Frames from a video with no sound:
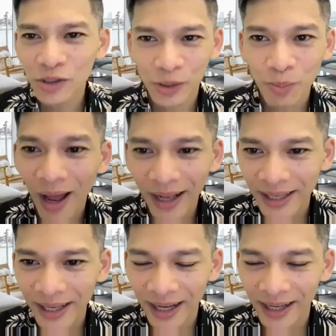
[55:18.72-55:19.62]
this
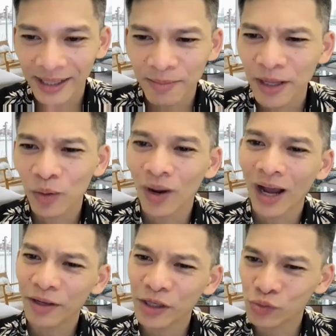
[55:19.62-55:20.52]
podcast, I'm like, wow,
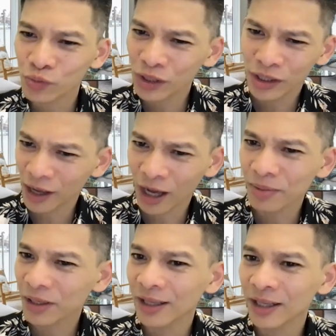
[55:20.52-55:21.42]
he's really young, but
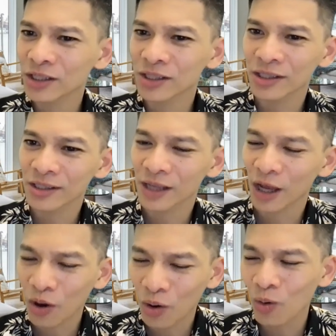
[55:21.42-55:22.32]
he's
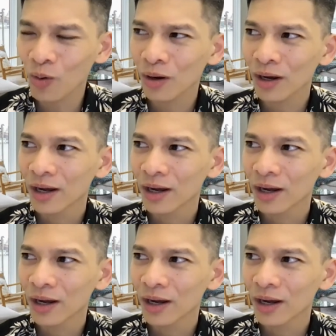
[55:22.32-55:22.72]
so